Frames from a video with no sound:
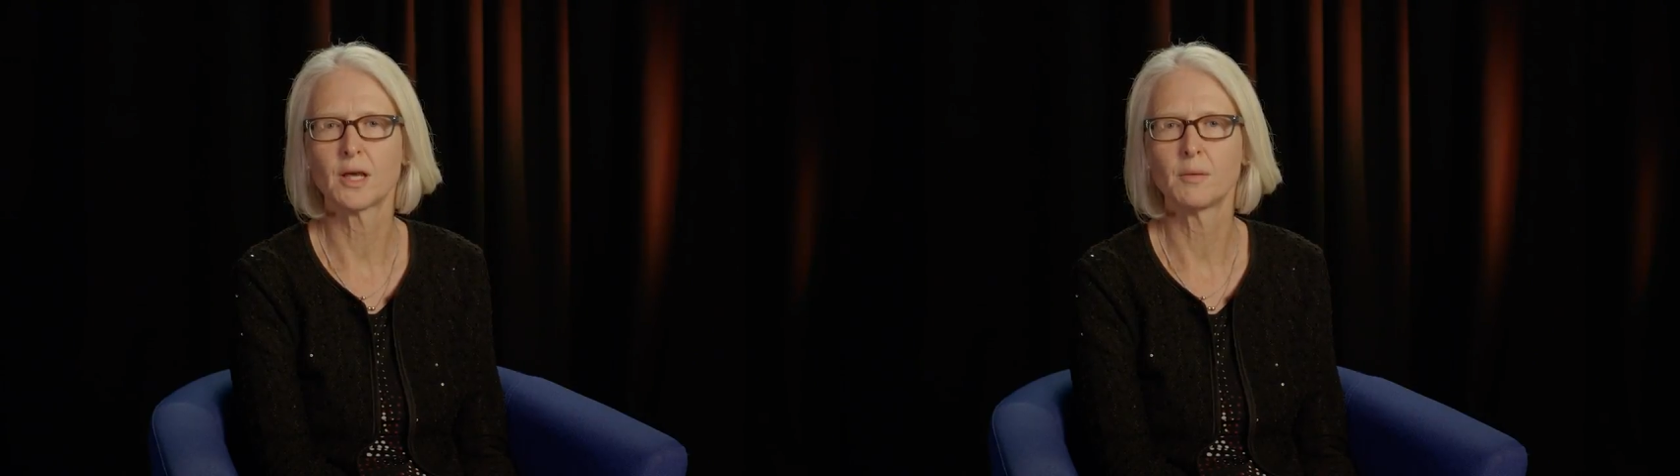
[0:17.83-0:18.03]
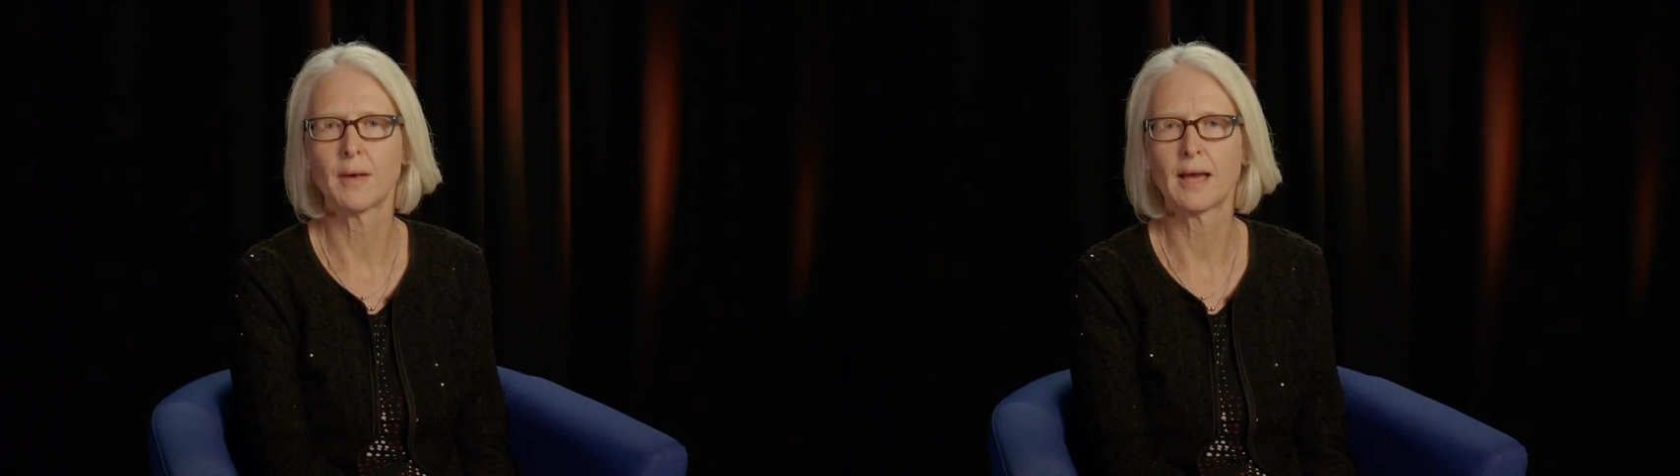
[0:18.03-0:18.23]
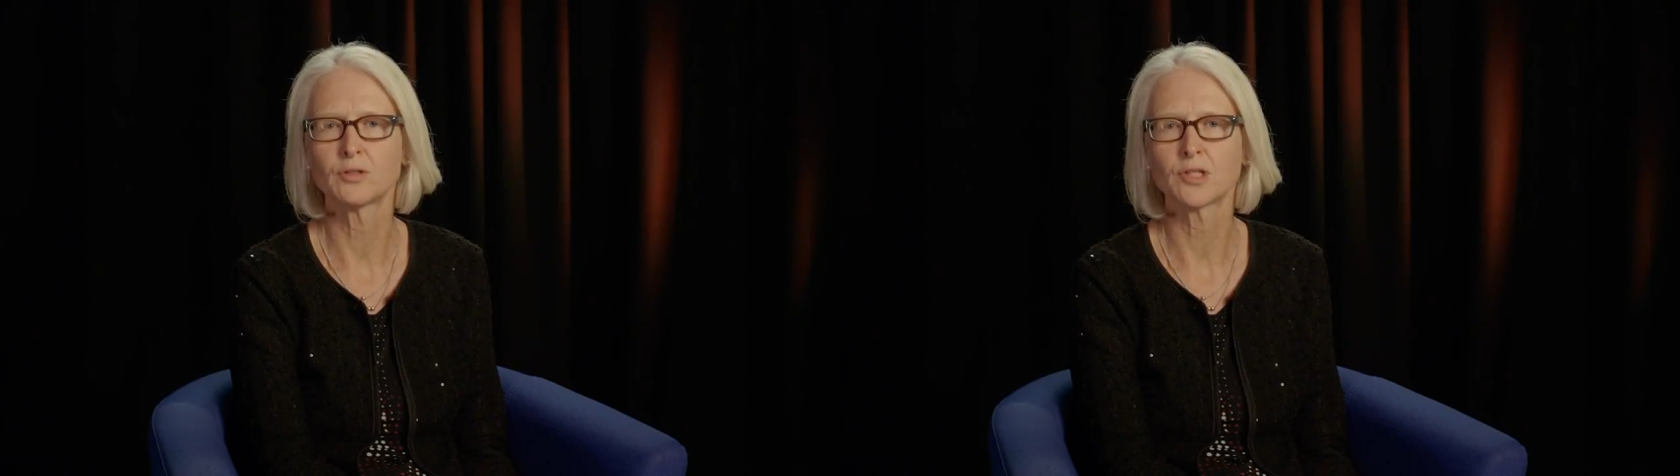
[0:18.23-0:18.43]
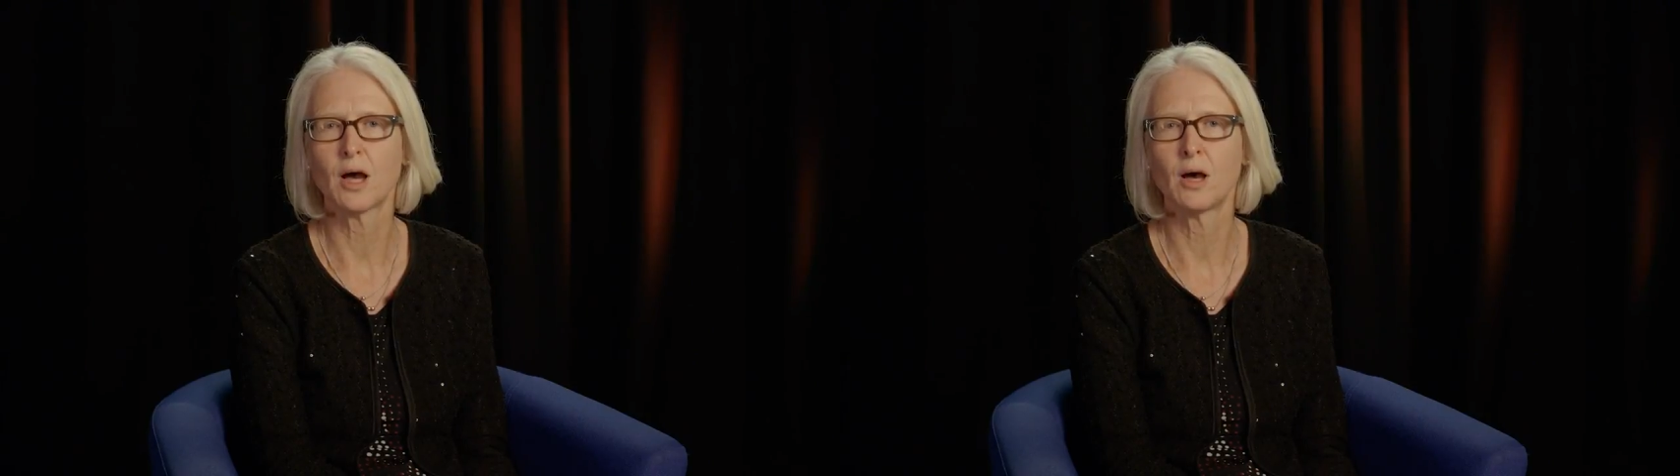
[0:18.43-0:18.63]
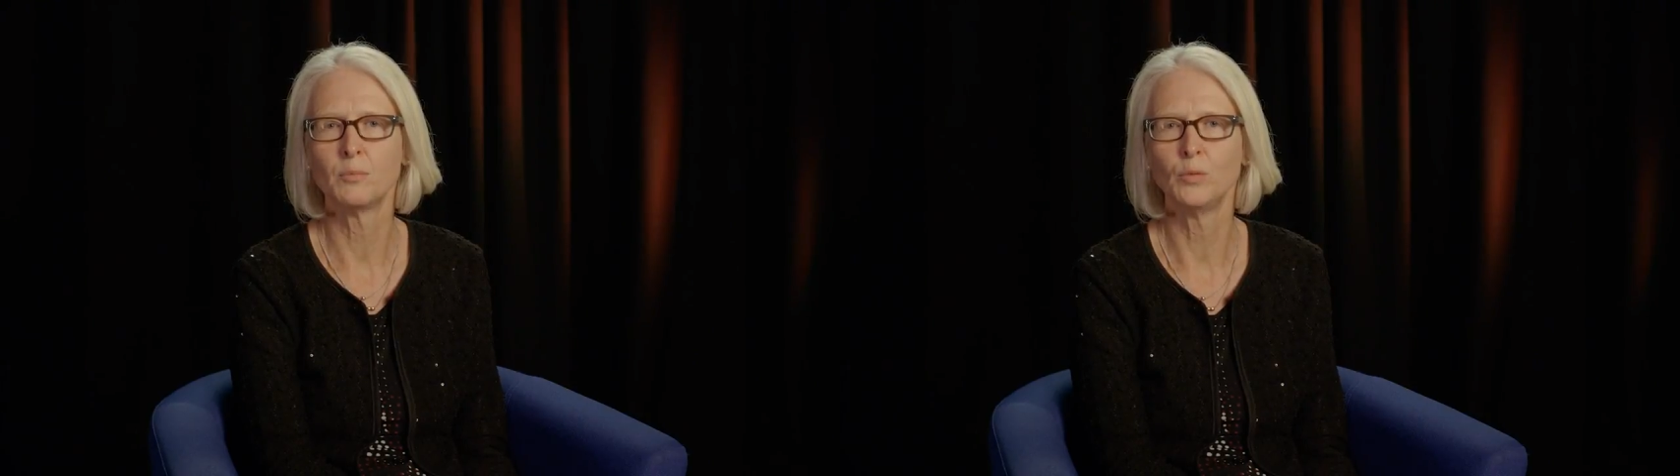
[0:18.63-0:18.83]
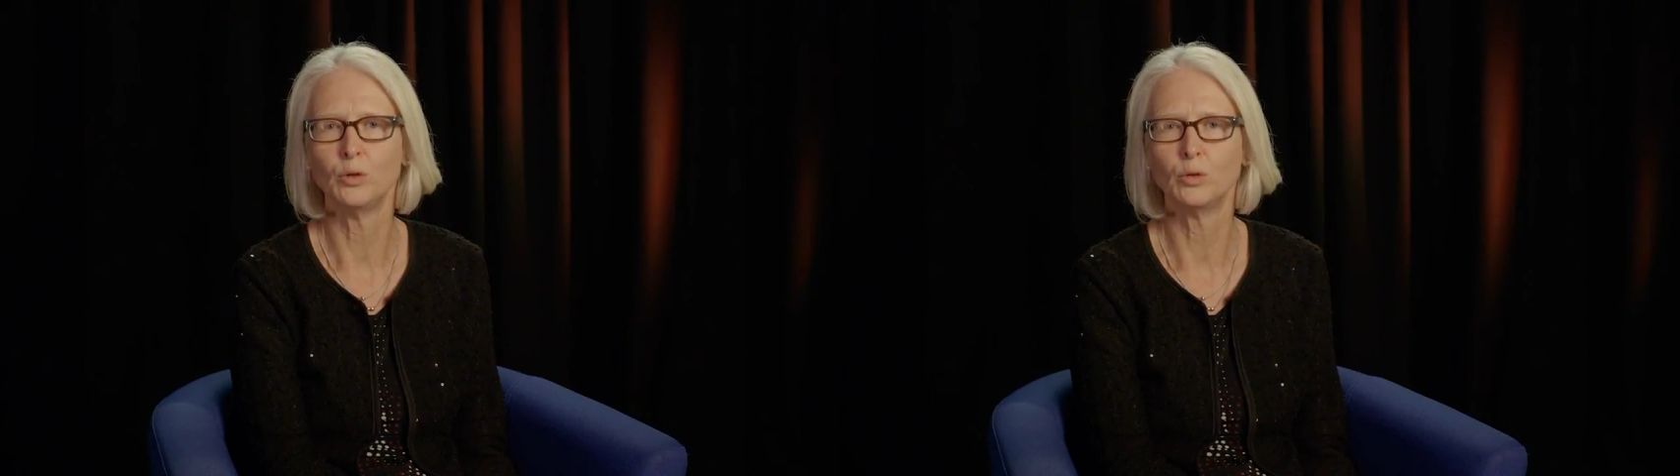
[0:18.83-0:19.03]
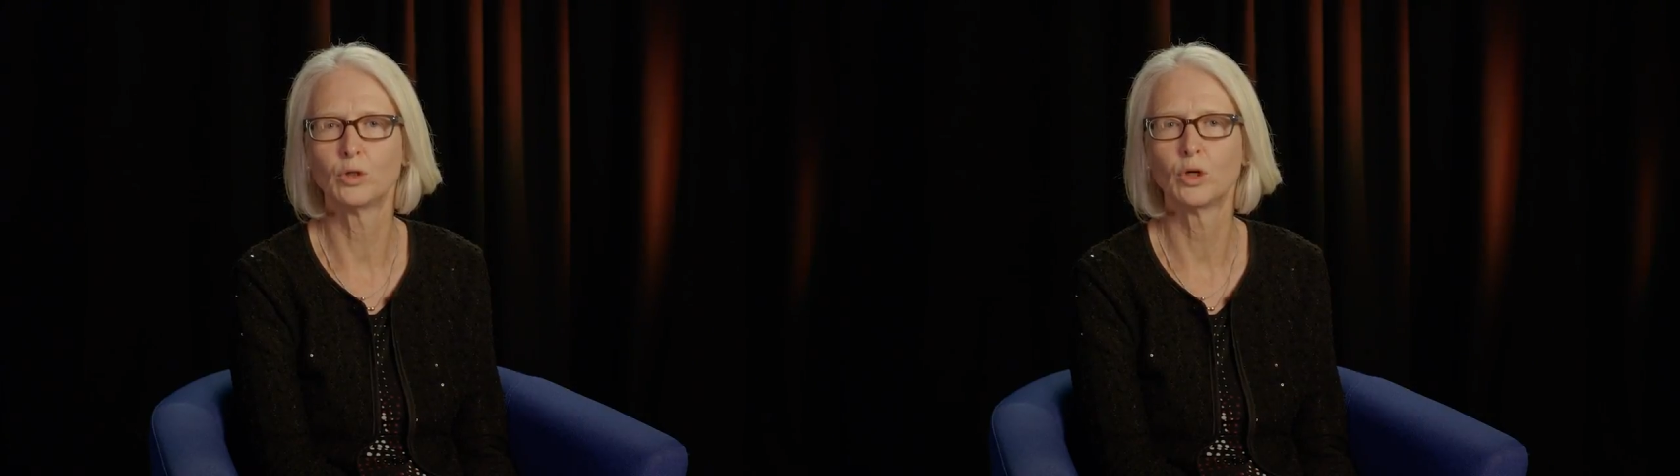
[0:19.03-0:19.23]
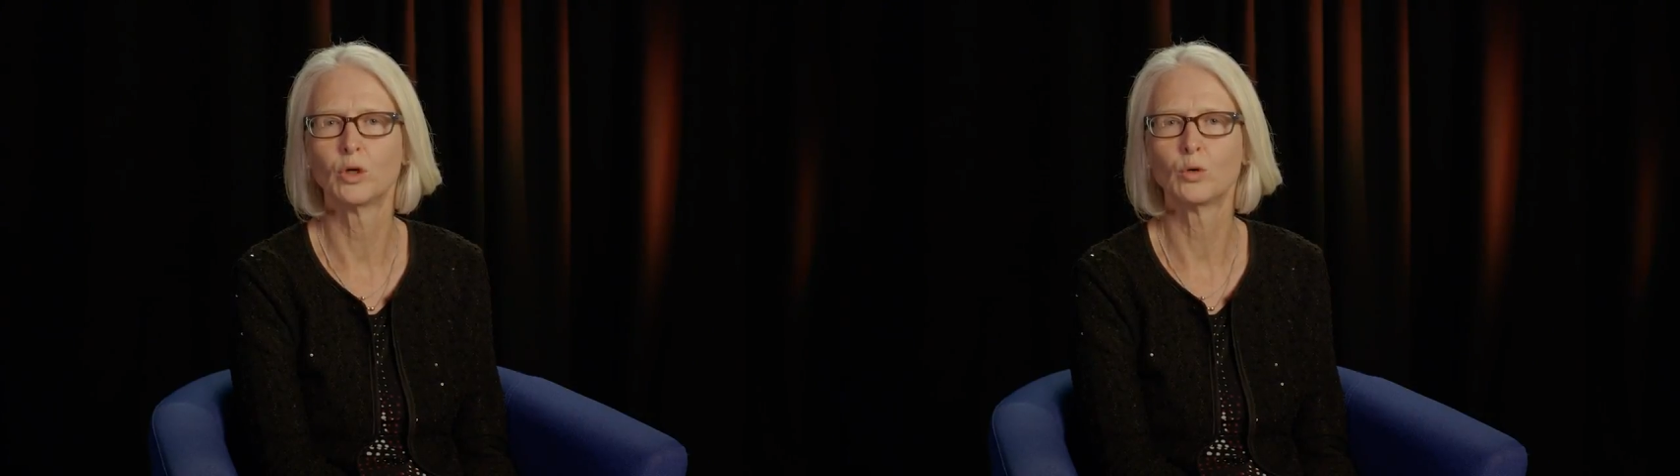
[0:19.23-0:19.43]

about our MOOC